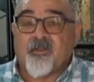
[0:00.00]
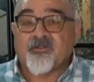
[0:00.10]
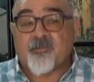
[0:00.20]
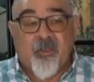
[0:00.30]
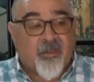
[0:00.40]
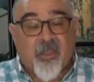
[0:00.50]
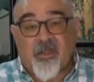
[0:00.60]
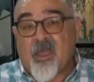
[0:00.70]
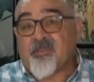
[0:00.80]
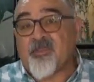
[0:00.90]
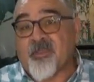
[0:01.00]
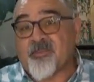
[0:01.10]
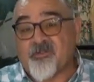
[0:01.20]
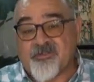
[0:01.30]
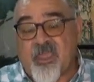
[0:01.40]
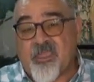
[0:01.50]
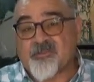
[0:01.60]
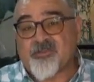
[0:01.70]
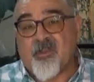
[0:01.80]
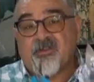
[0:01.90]
depending on how thick those
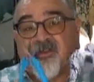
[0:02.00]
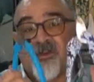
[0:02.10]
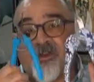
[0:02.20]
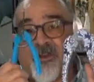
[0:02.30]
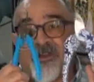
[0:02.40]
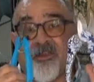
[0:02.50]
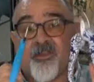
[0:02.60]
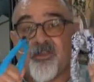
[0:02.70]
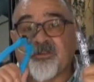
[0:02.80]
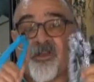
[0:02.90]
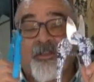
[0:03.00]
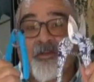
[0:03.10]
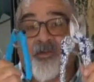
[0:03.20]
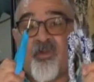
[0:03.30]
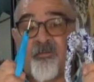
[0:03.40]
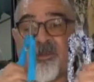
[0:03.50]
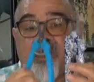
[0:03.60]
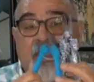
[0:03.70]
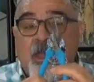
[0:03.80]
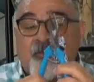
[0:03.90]
canes are, you're going to need good clean equipment.
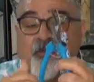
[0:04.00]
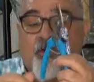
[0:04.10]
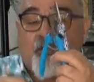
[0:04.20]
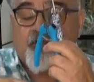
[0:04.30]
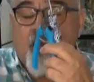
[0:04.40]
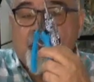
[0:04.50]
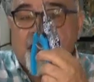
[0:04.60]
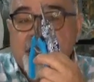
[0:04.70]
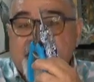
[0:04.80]
I've already wiped these